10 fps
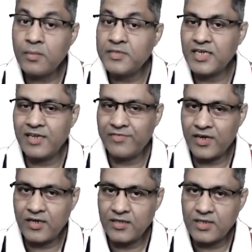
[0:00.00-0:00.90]

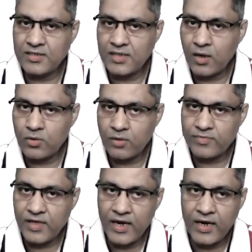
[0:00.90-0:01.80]
significant digits out
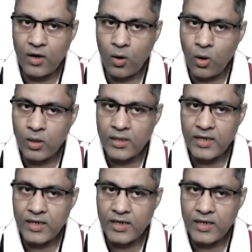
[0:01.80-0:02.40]
of all